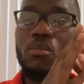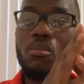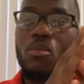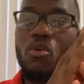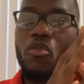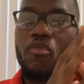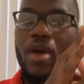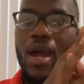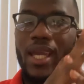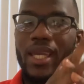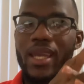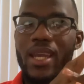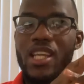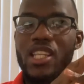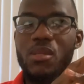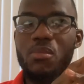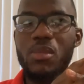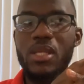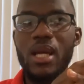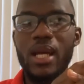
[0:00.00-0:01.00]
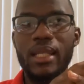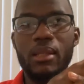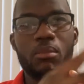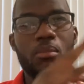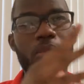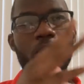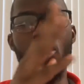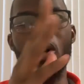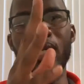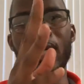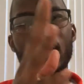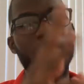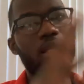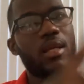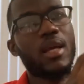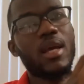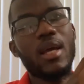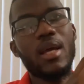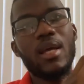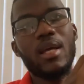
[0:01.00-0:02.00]
move against me at more than
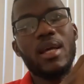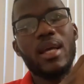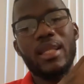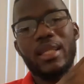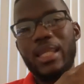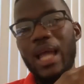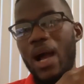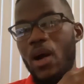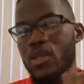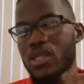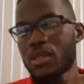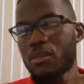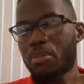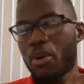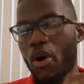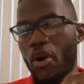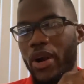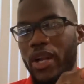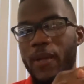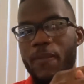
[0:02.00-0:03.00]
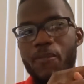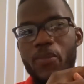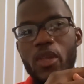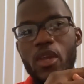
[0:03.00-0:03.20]
1,000 point,